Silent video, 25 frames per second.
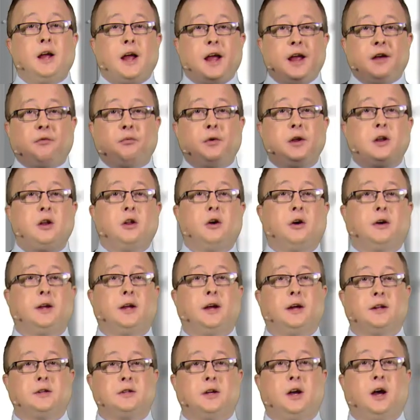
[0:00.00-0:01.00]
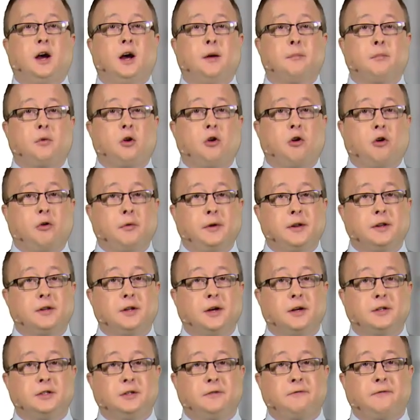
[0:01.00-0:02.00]
If we look at
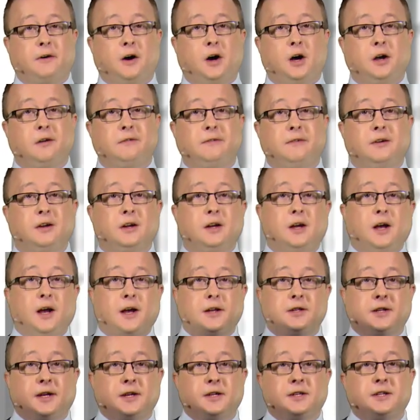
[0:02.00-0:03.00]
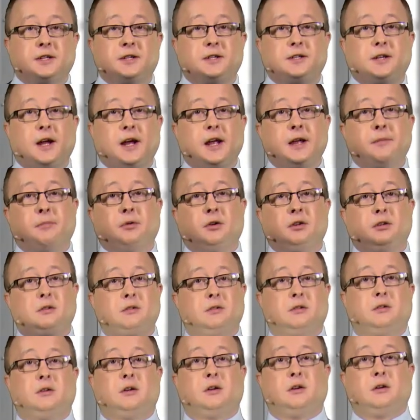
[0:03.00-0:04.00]
chlorine-35 as a stable
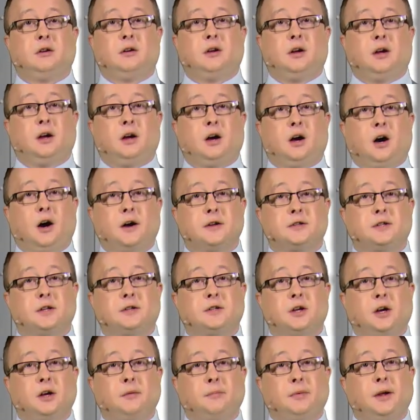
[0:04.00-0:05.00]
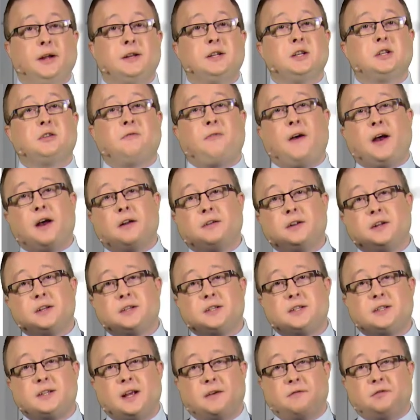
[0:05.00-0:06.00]
isotope, it is found in
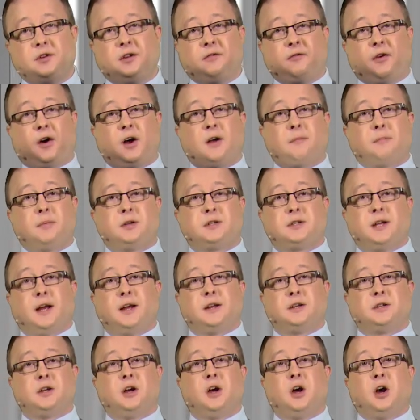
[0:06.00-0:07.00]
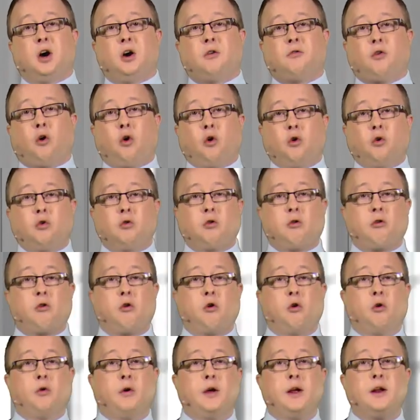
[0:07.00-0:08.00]
75% of all
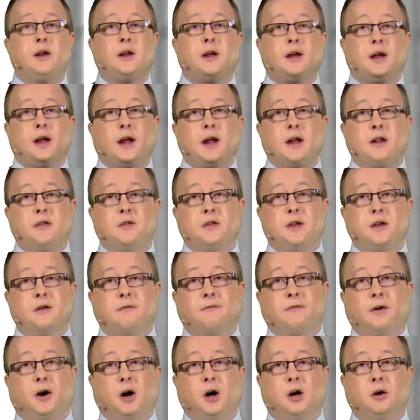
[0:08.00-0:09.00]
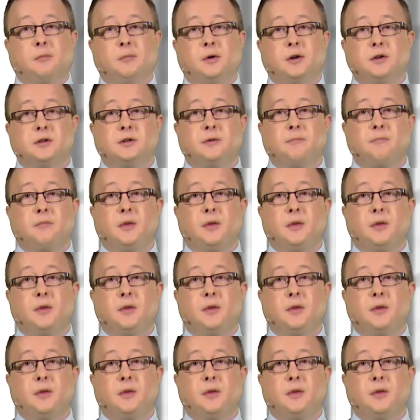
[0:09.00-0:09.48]
chlorine in the environment.